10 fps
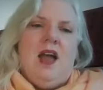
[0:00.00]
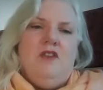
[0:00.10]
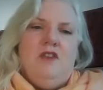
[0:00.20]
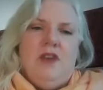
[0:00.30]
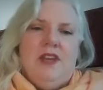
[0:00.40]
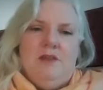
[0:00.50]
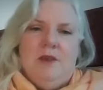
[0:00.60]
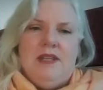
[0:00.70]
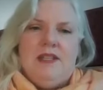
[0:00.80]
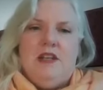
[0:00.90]
I forgive
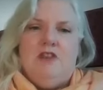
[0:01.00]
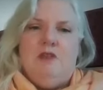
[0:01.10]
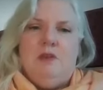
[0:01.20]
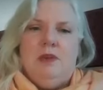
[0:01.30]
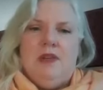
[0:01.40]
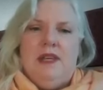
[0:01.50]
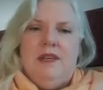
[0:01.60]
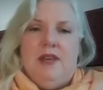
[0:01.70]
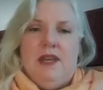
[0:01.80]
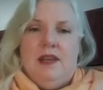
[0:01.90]
myself for
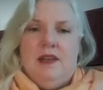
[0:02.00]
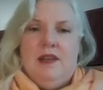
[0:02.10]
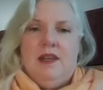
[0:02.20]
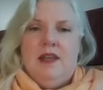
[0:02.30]
believing